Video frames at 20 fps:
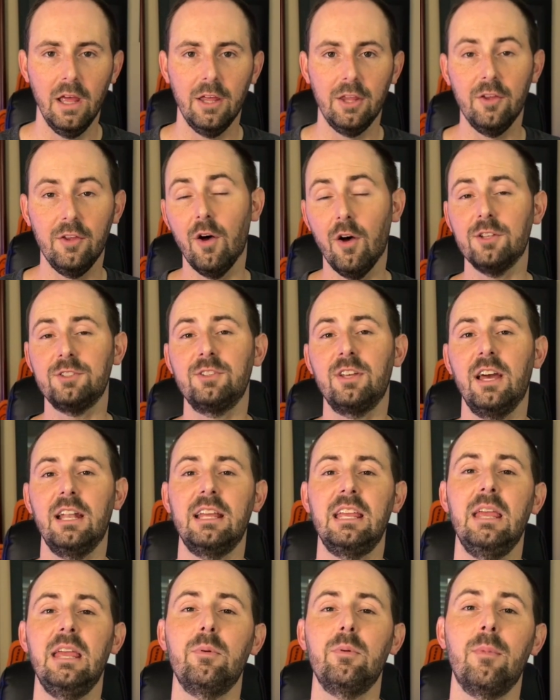You've also got
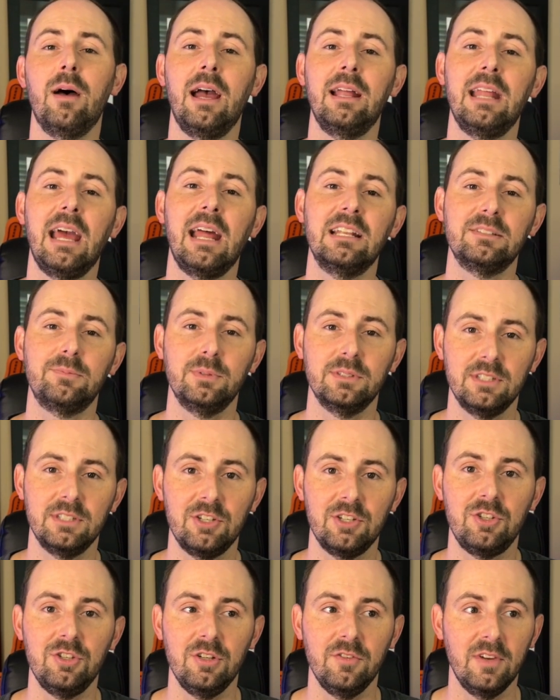to keep in mind at his
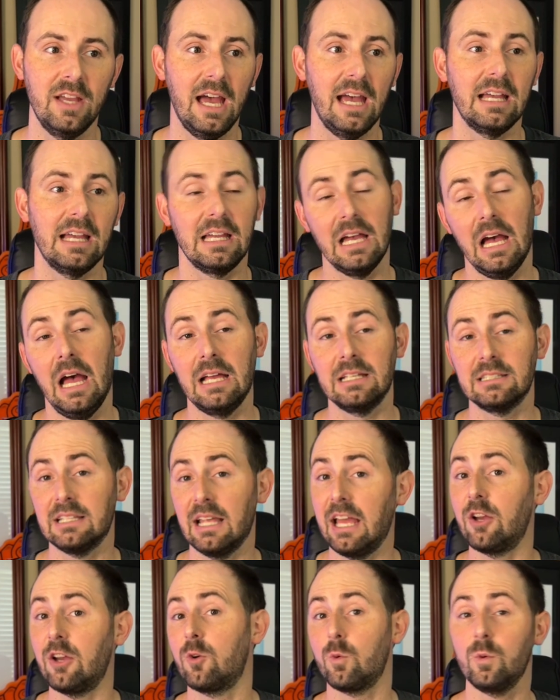position, you've got guys
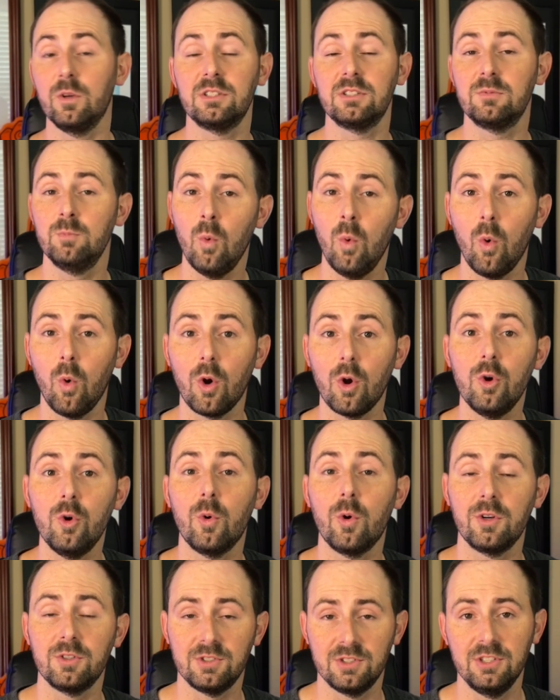like Chris Moore
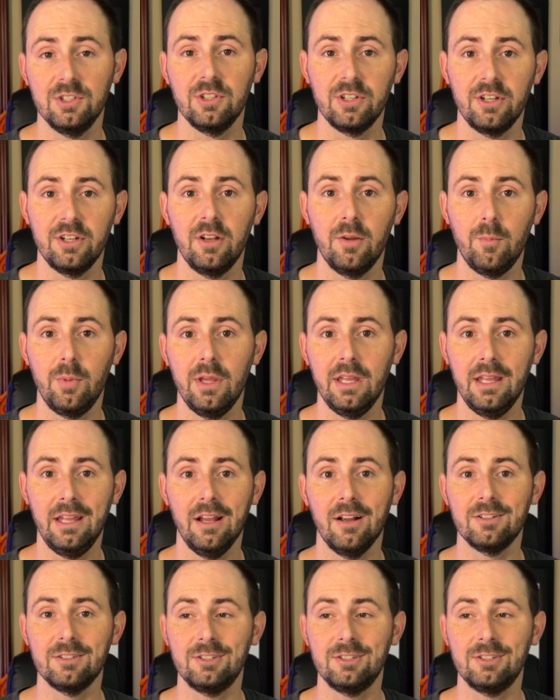who are still going to be here.